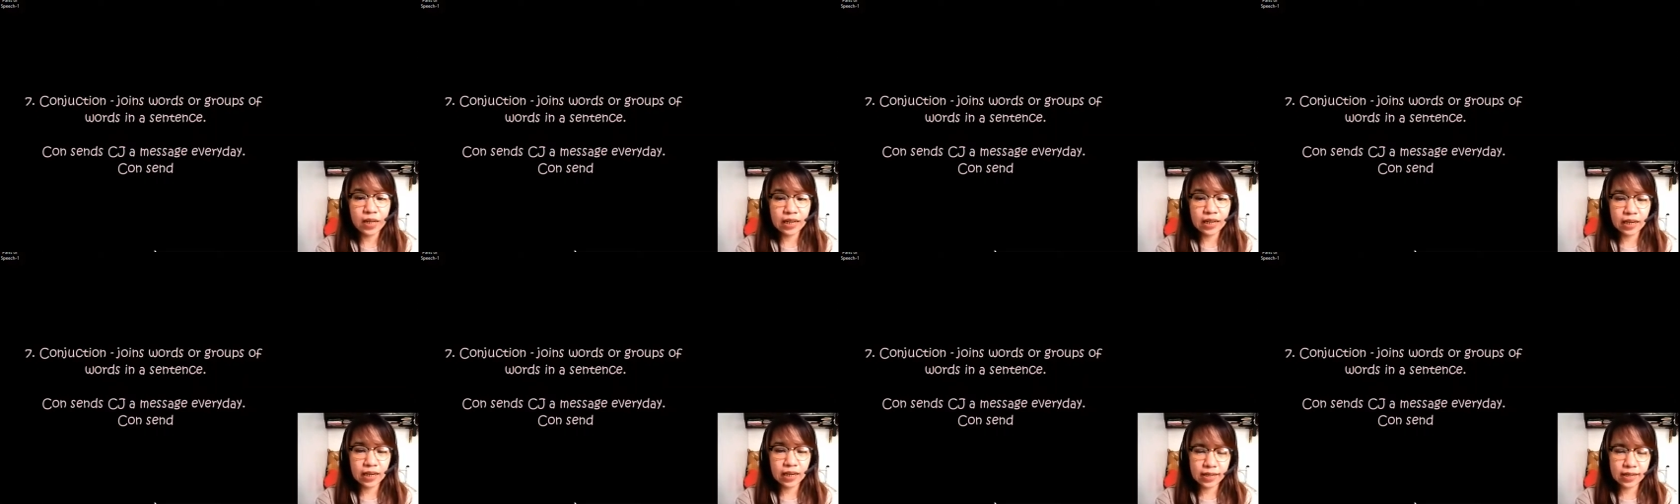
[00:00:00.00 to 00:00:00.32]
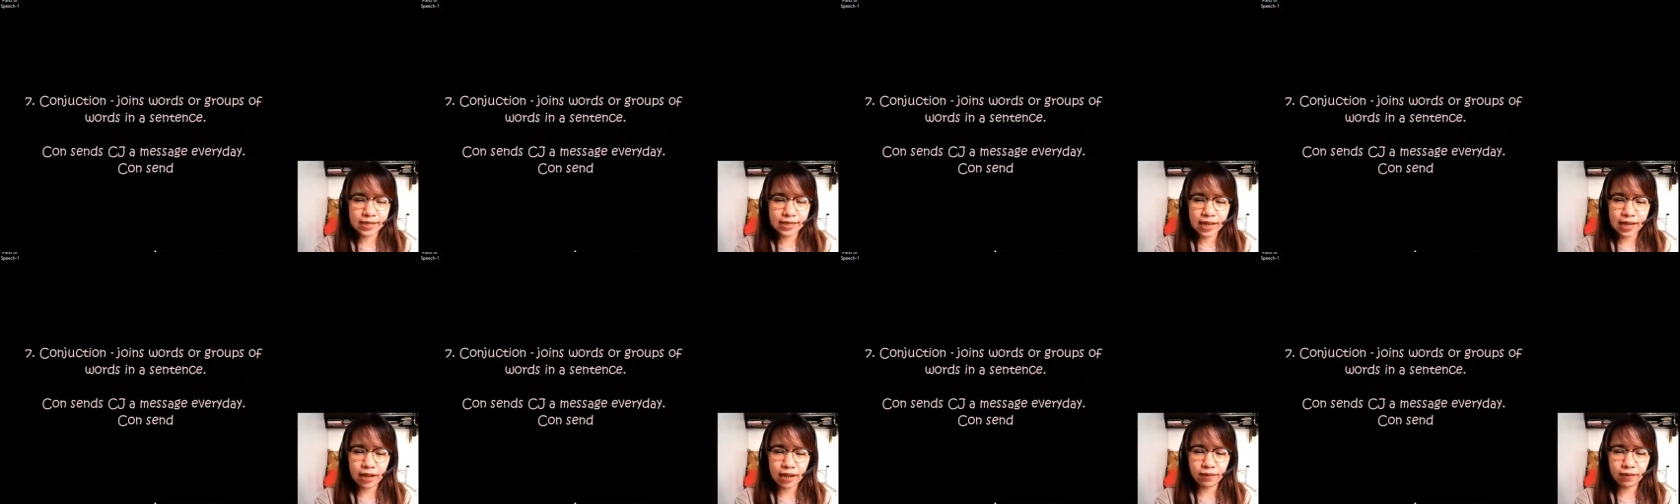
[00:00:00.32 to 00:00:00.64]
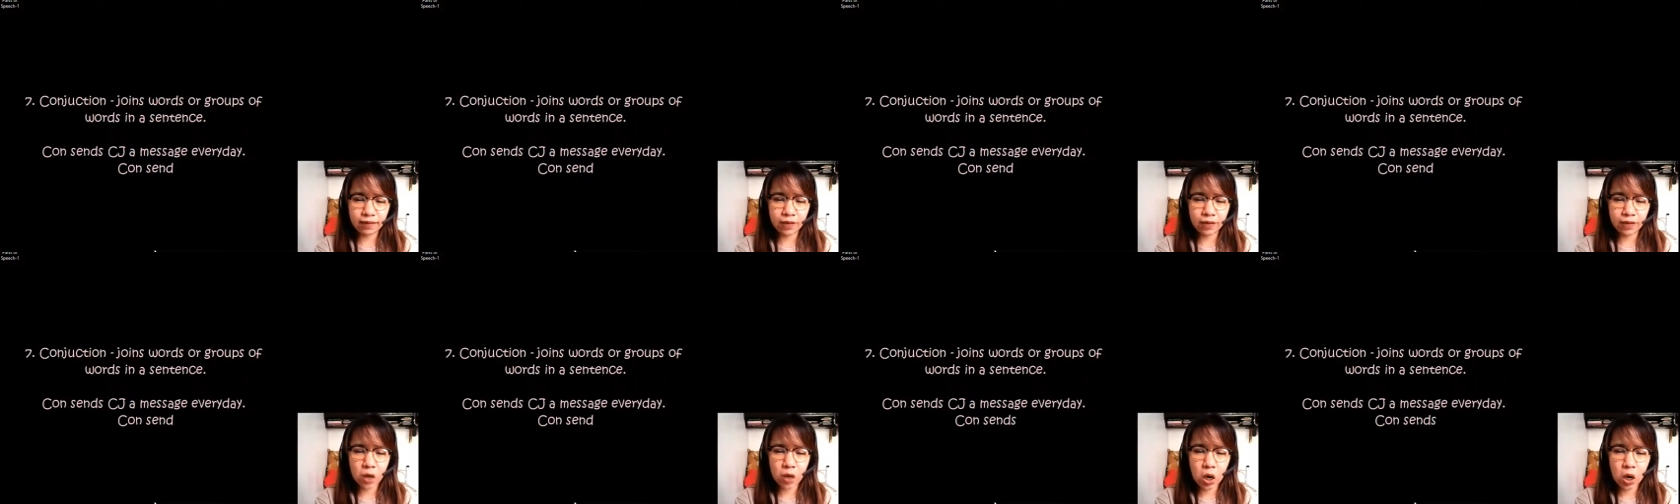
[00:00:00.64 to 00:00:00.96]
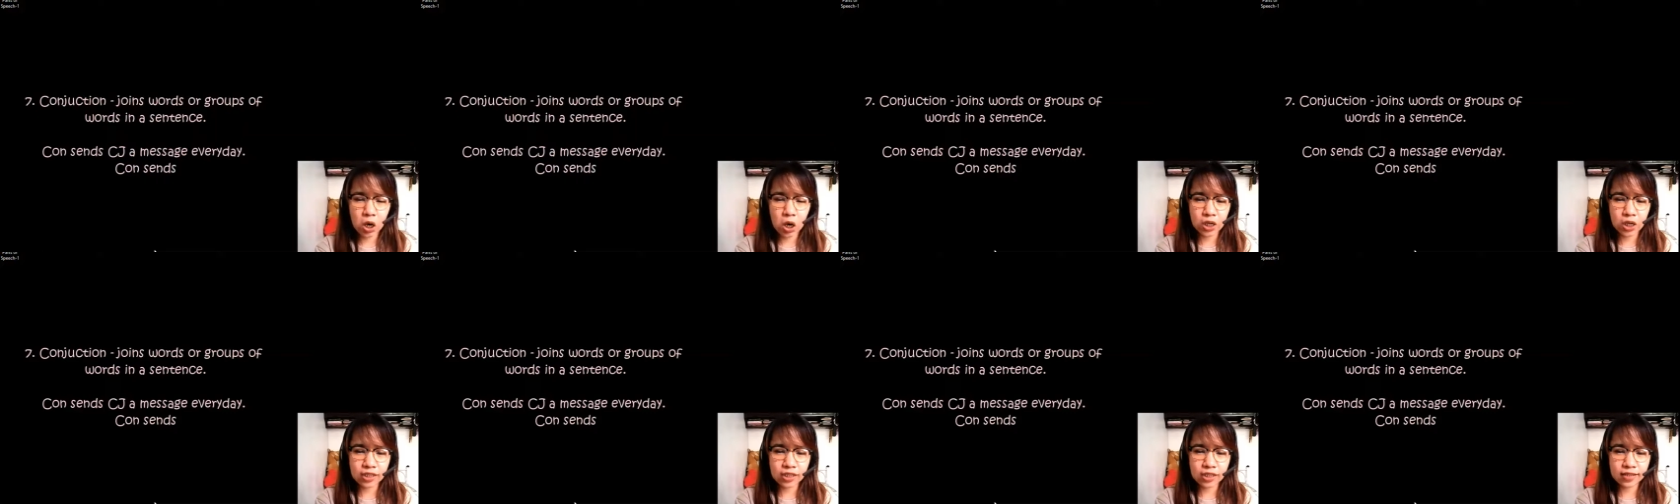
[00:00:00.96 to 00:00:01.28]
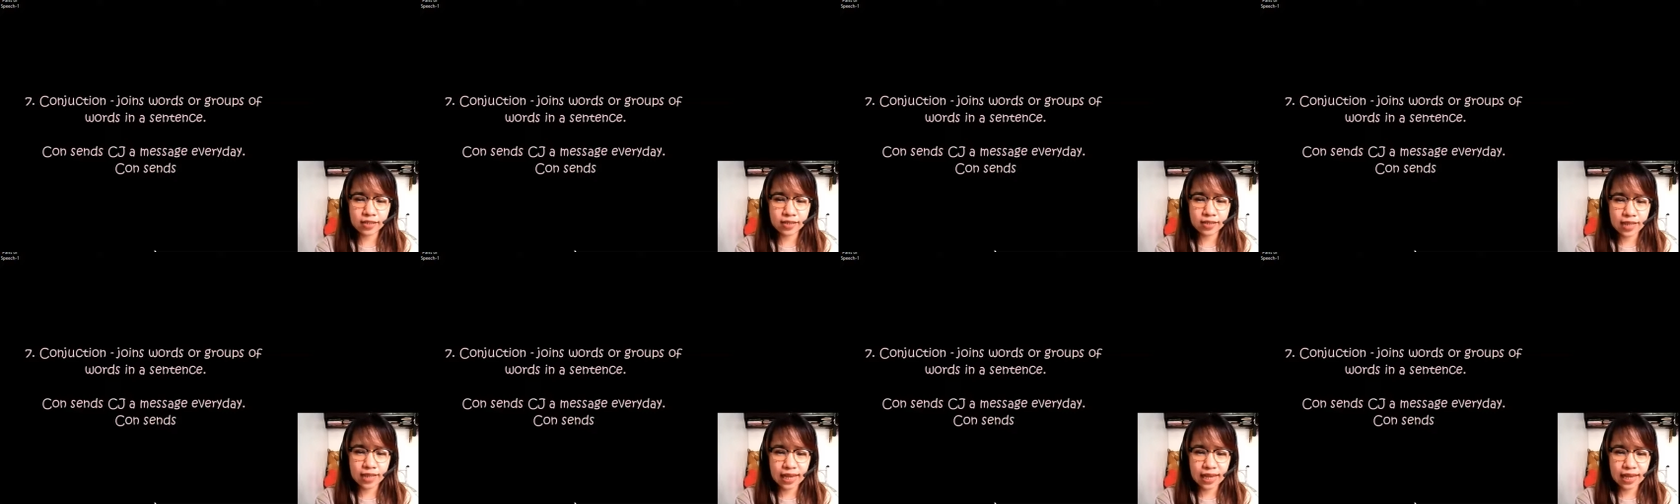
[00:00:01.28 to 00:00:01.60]
let's have Con
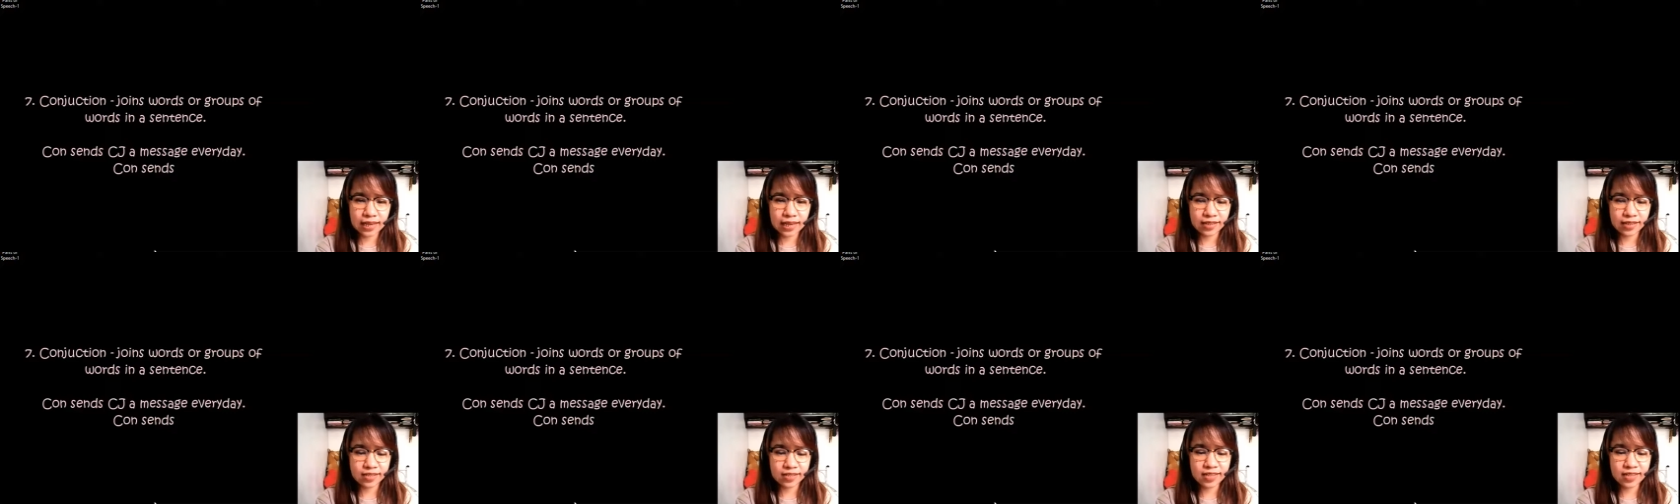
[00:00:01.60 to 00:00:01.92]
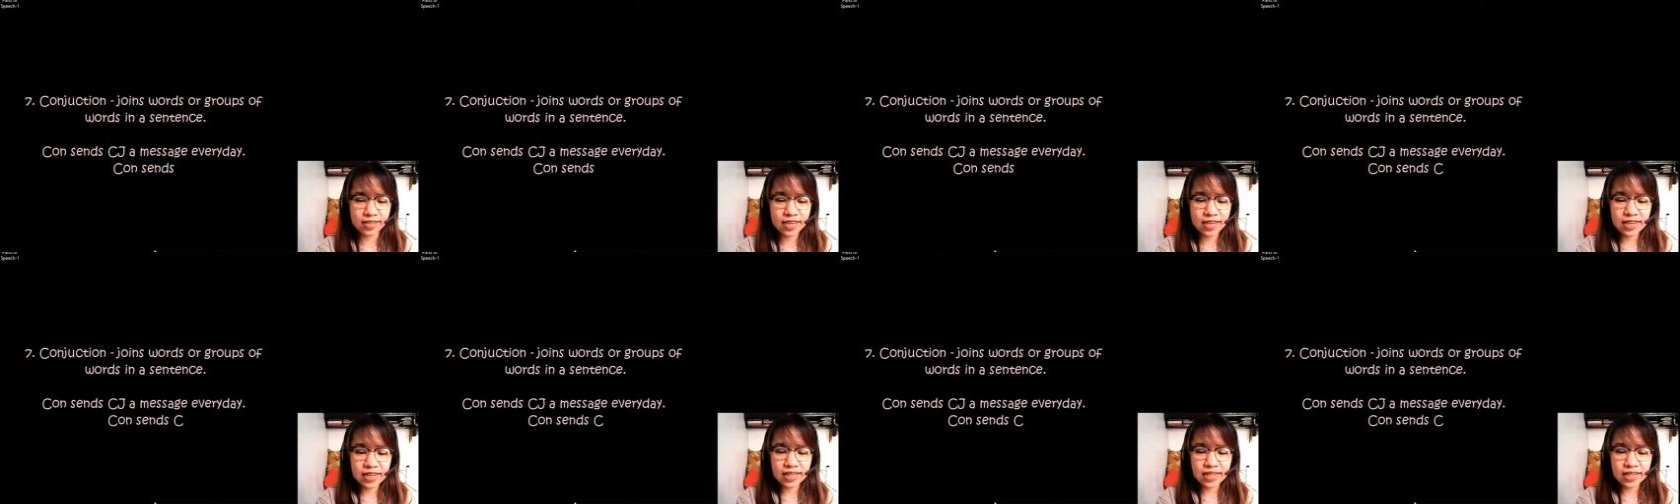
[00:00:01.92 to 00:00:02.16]
sends